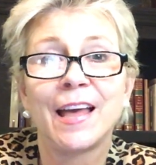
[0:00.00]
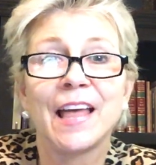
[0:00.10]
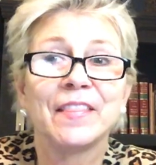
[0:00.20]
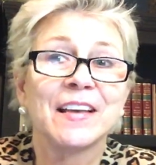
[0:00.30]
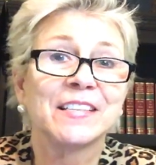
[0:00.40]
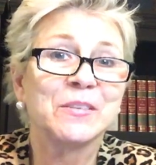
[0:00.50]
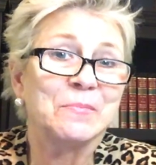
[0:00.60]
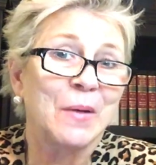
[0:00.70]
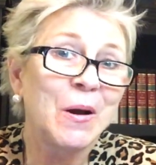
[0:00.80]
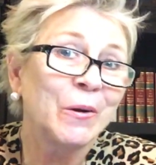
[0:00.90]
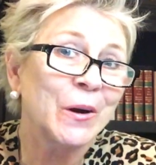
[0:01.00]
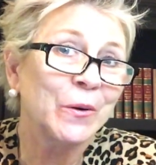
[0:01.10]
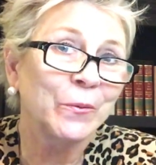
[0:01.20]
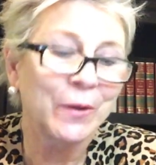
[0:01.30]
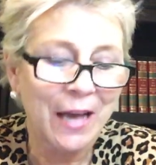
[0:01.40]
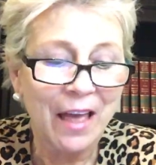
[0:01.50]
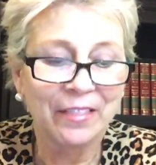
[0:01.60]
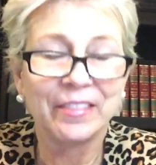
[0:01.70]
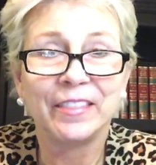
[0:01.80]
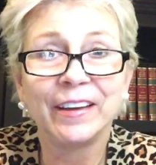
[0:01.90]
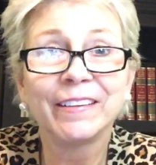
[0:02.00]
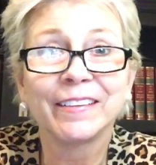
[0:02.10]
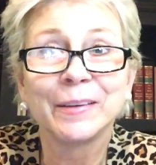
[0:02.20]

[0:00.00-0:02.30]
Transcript: and that tomorrow they're going